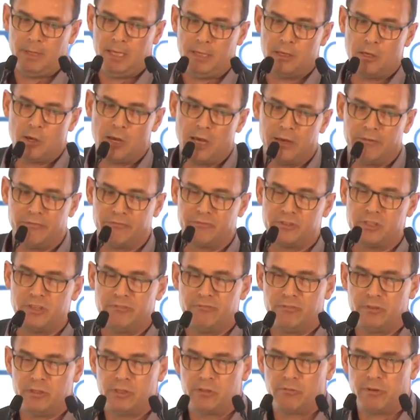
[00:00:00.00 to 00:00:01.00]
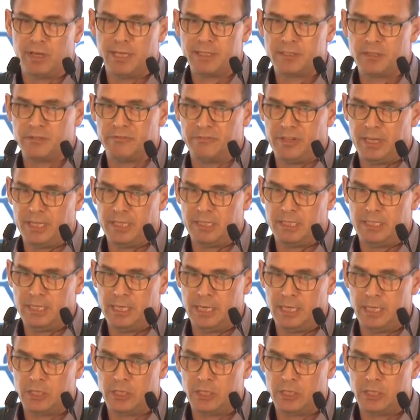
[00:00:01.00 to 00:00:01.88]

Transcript: You have different grades of ATH.